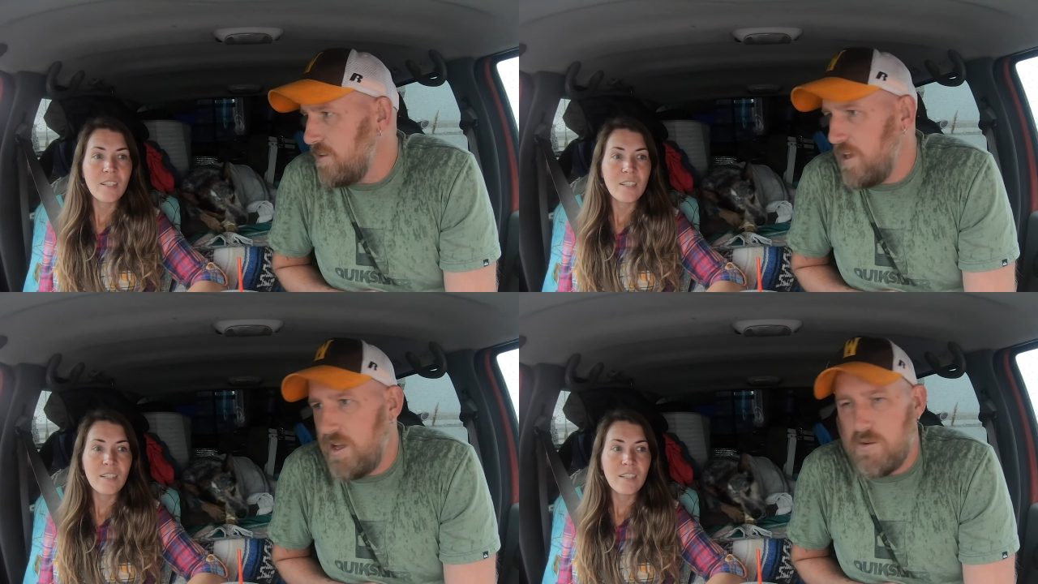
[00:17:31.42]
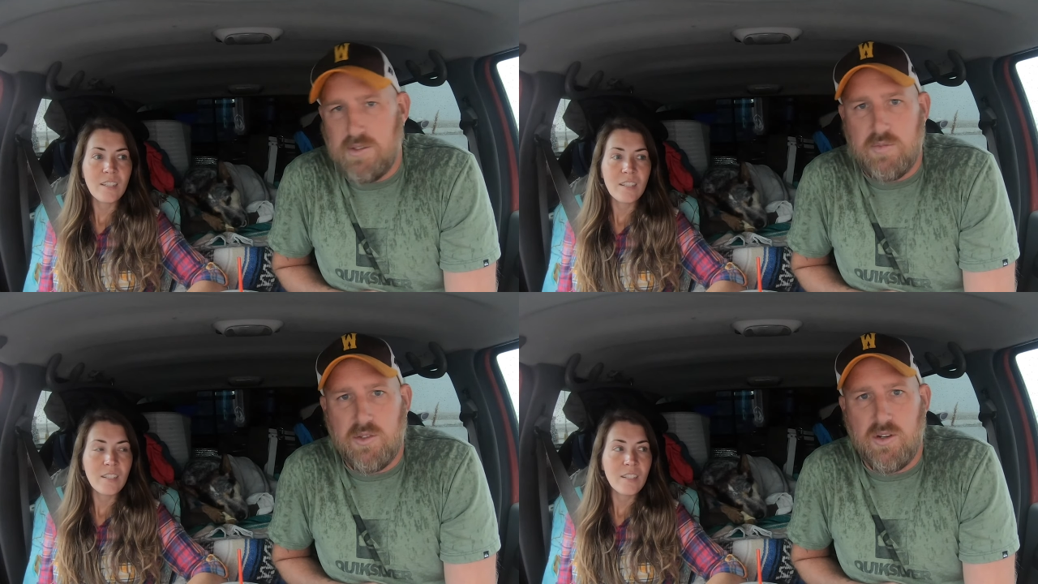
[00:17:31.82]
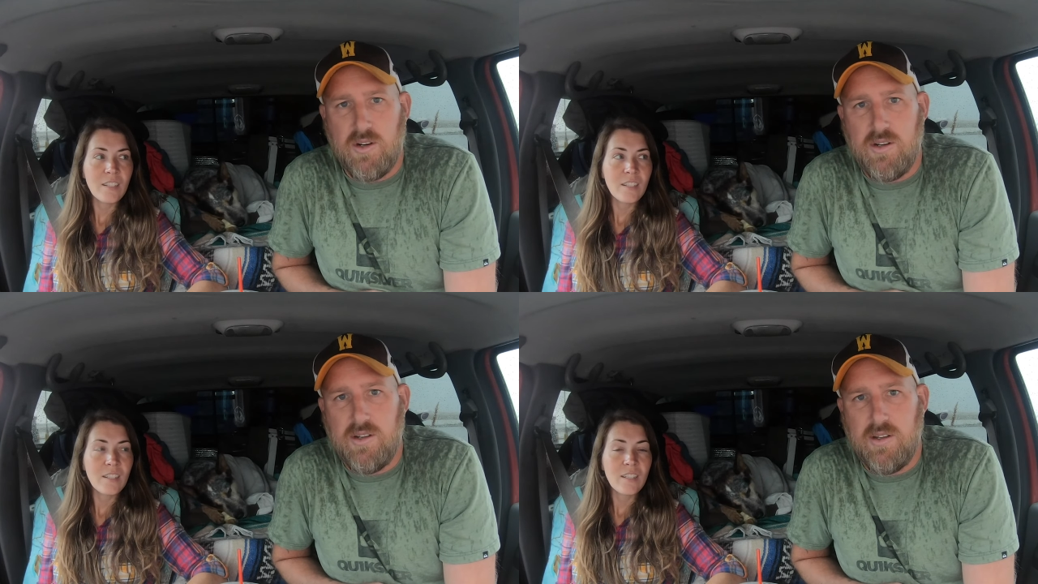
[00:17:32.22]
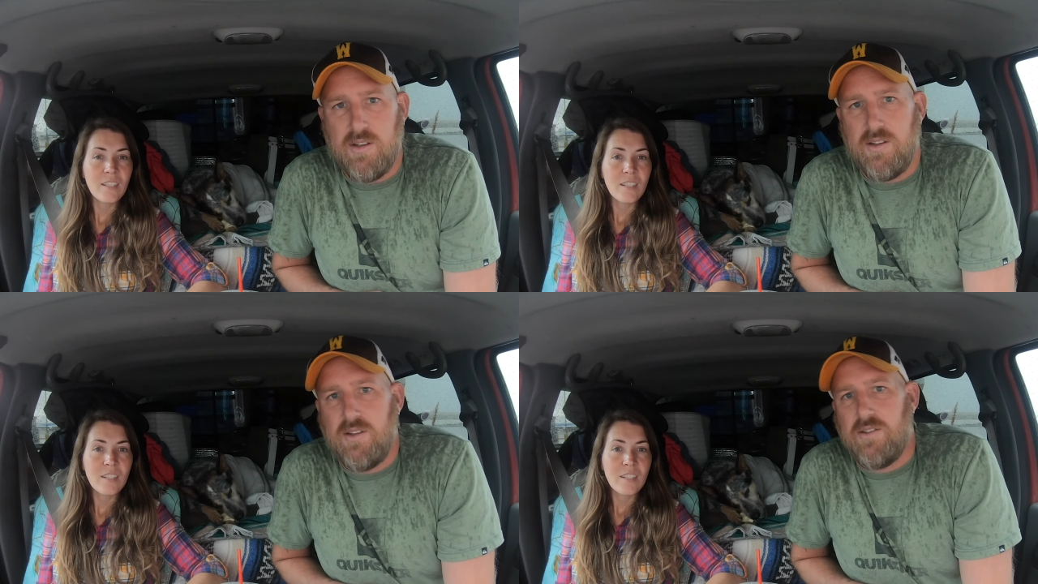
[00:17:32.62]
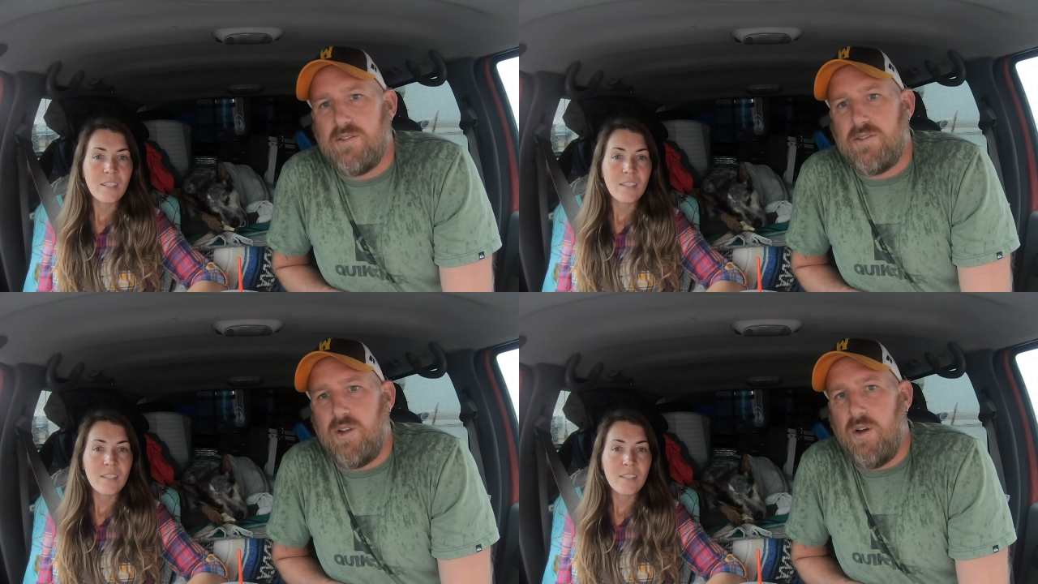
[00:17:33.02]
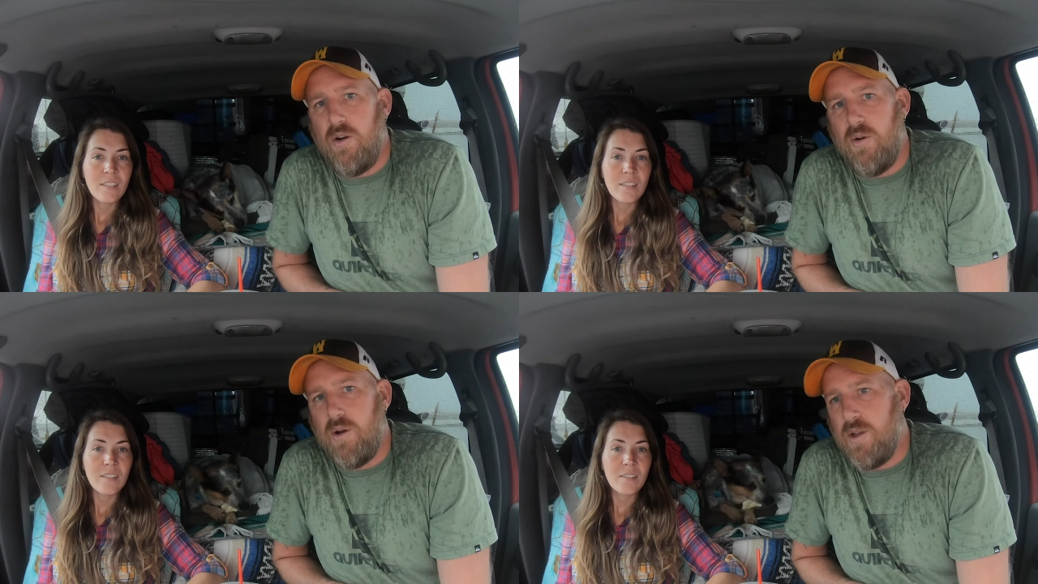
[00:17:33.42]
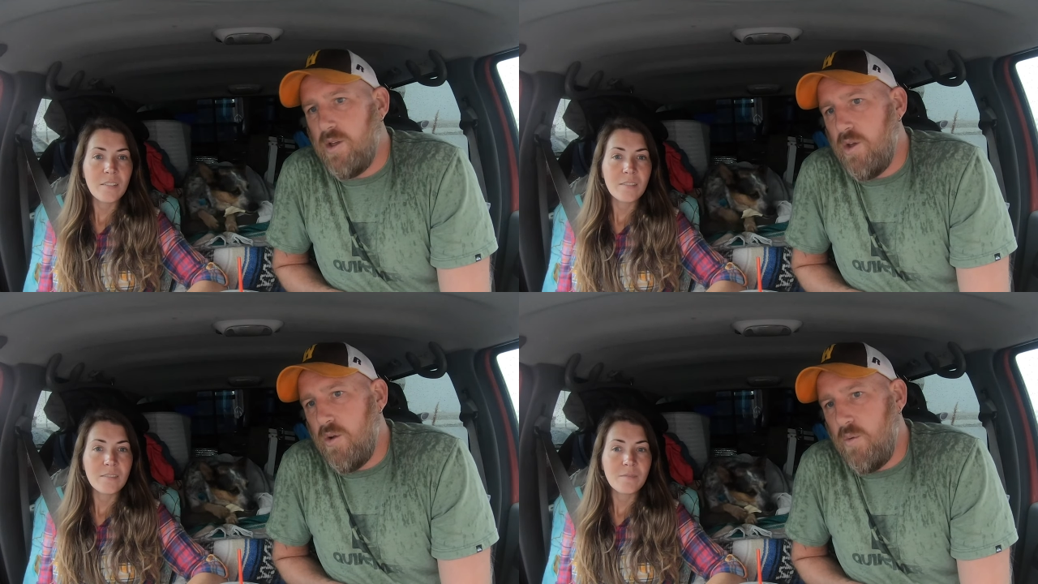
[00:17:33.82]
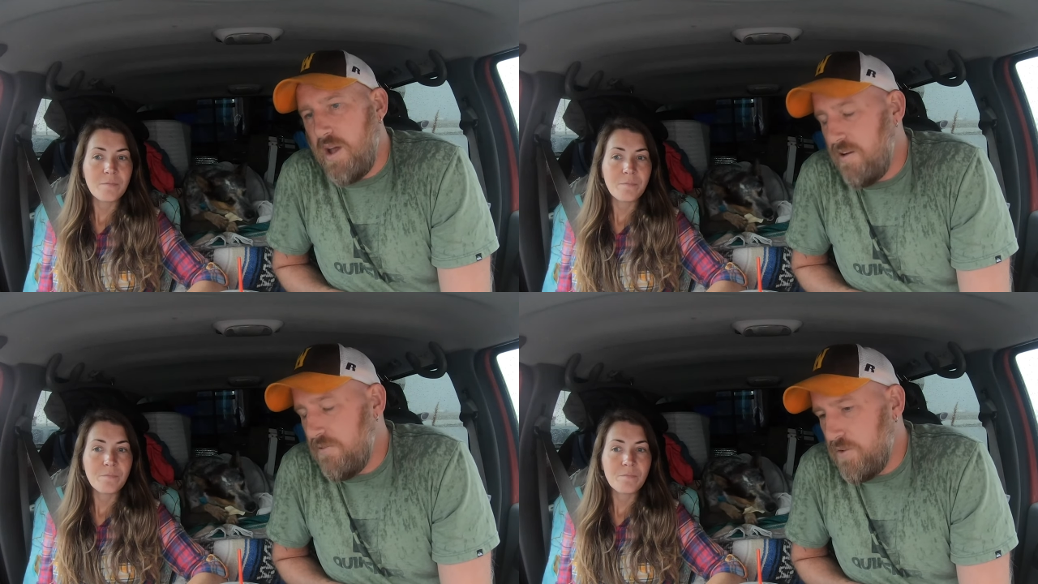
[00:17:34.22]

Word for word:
Speaker 1: Yeah, it was absurd. So we have